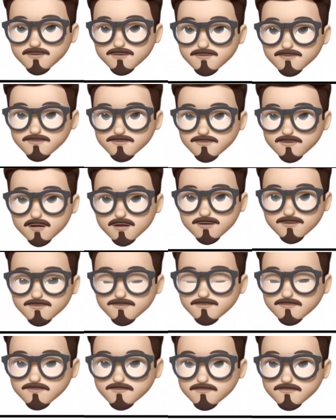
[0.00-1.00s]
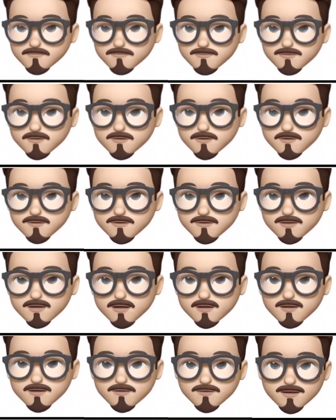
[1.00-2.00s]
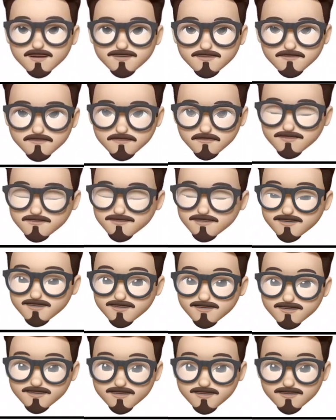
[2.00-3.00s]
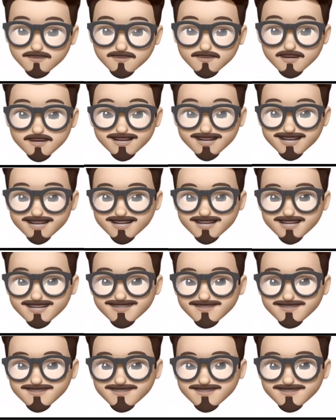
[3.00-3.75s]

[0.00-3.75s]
trying to get a grasp of the Snitch.